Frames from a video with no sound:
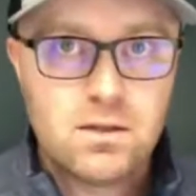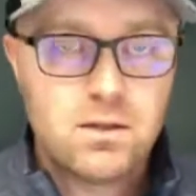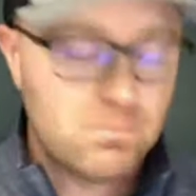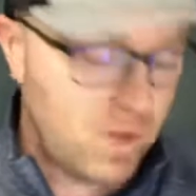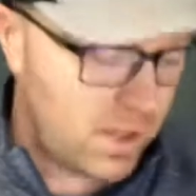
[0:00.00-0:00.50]

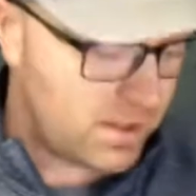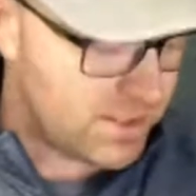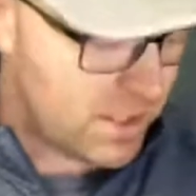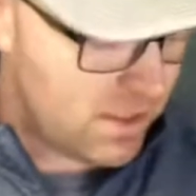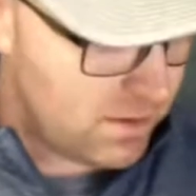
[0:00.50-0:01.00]
But
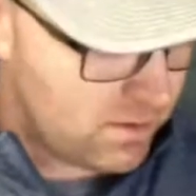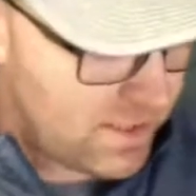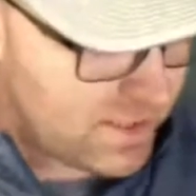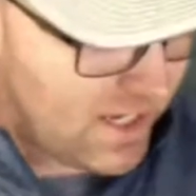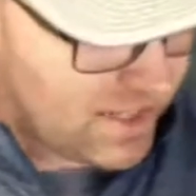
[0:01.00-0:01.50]

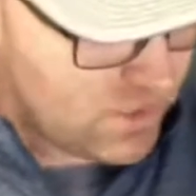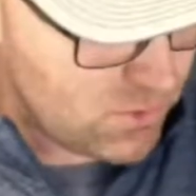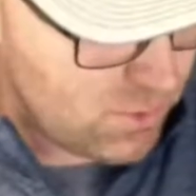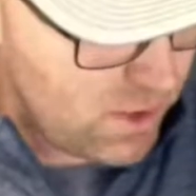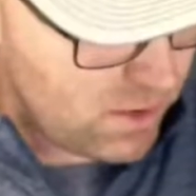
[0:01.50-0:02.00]
I guess those
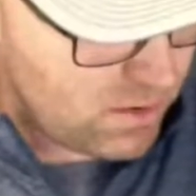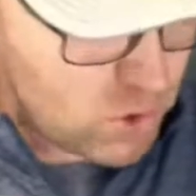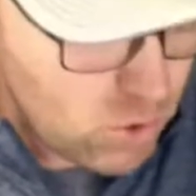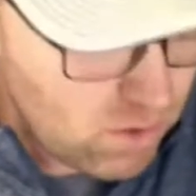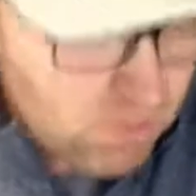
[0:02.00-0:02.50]
are my
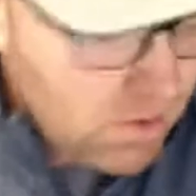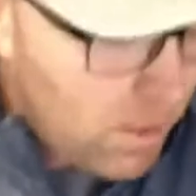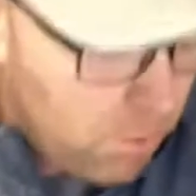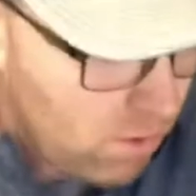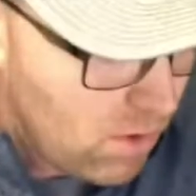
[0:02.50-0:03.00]

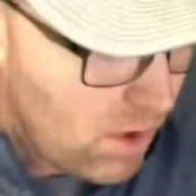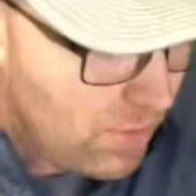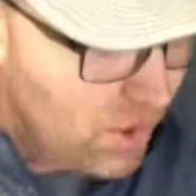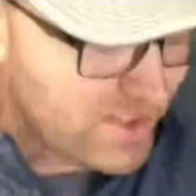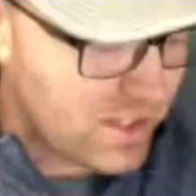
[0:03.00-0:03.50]
couple
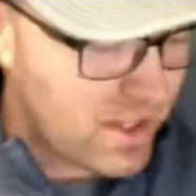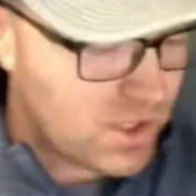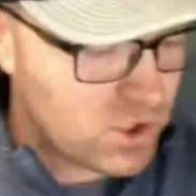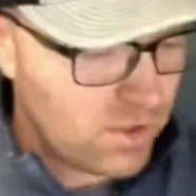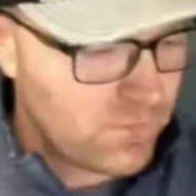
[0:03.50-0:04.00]
thoughts on that.
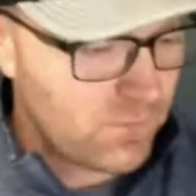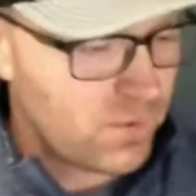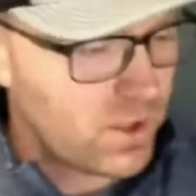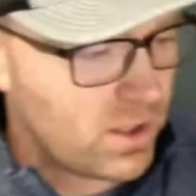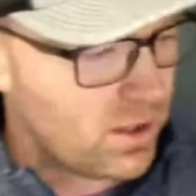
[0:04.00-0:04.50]
Sean, feel
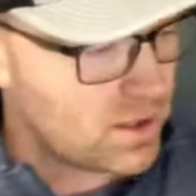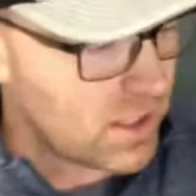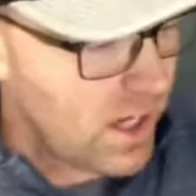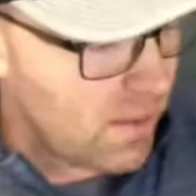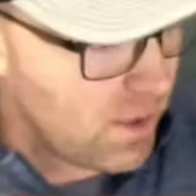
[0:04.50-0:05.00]
free to
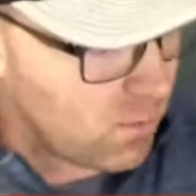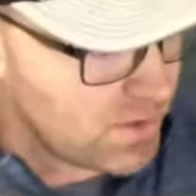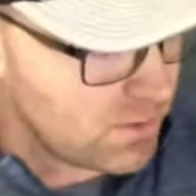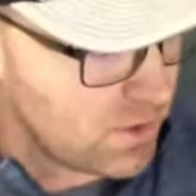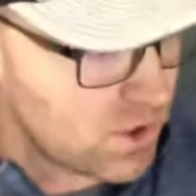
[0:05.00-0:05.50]
comment with
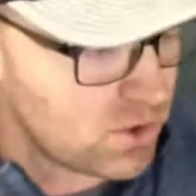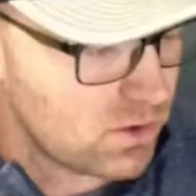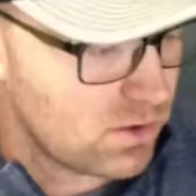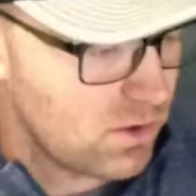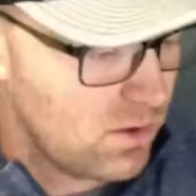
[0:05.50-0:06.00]
some
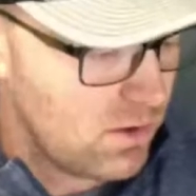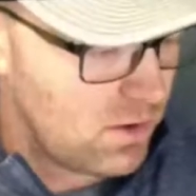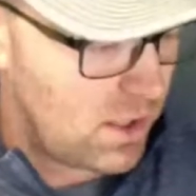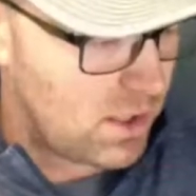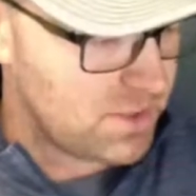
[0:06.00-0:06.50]
additional
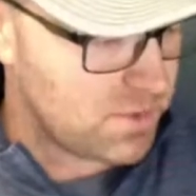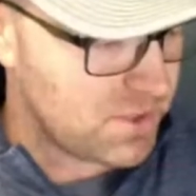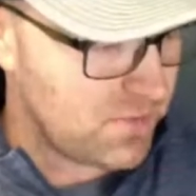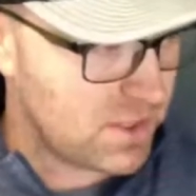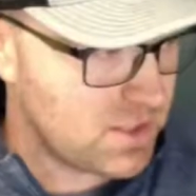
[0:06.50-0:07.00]

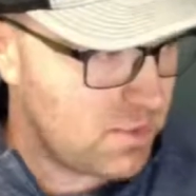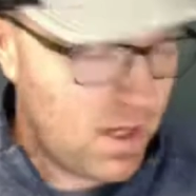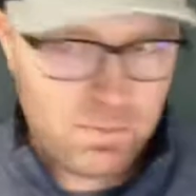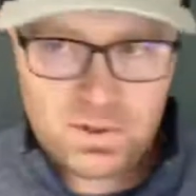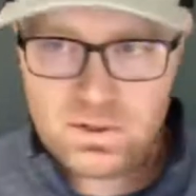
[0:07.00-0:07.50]
specifics. Be
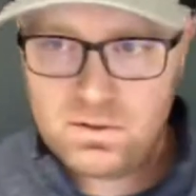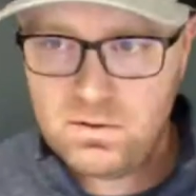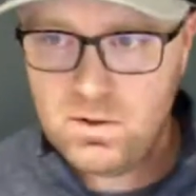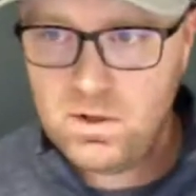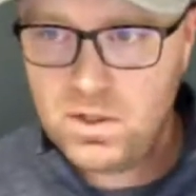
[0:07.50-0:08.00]
happy to
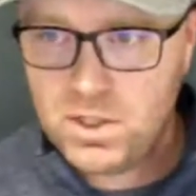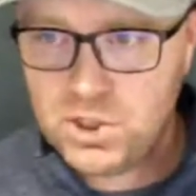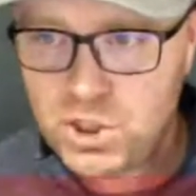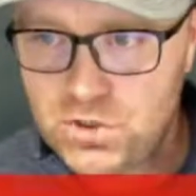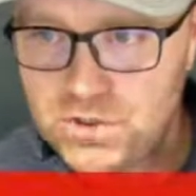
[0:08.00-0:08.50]

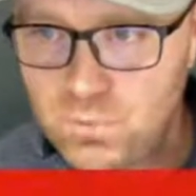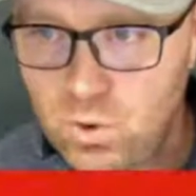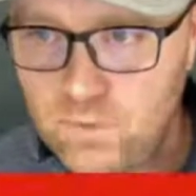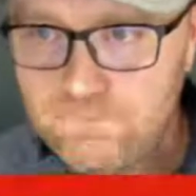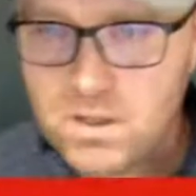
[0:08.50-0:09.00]
share some
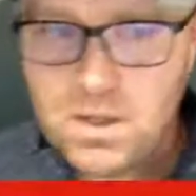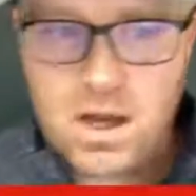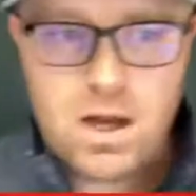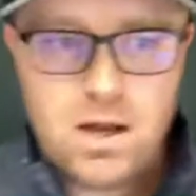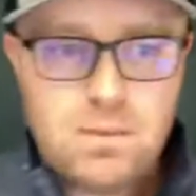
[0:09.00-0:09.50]
more.
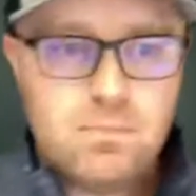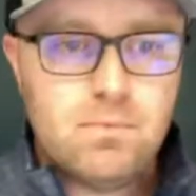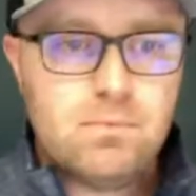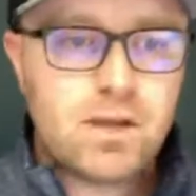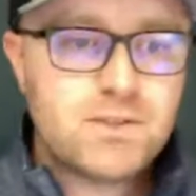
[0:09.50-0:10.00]

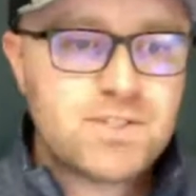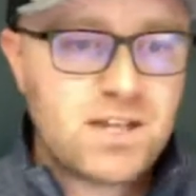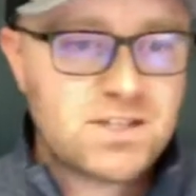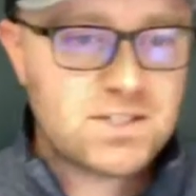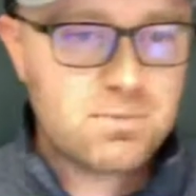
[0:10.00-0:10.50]
Michael says